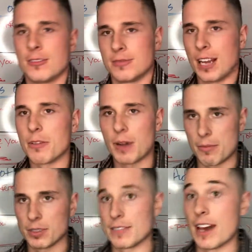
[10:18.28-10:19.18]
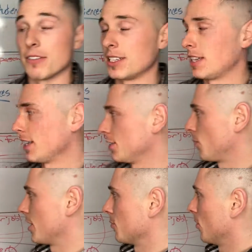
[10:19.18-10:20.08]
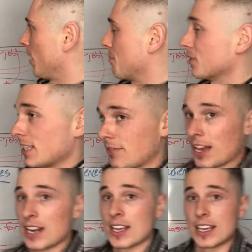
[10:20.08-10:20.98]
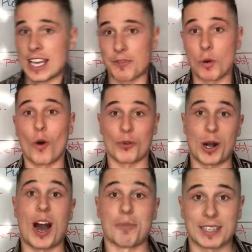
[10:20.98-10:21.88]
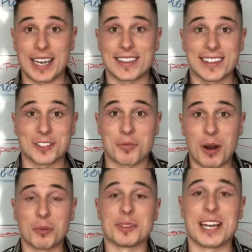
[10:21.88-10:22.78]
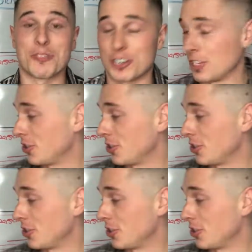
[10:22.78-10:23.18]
I believe heavily in the 80-20 rule. I believe that if you overcomplicate things, you're probably never going to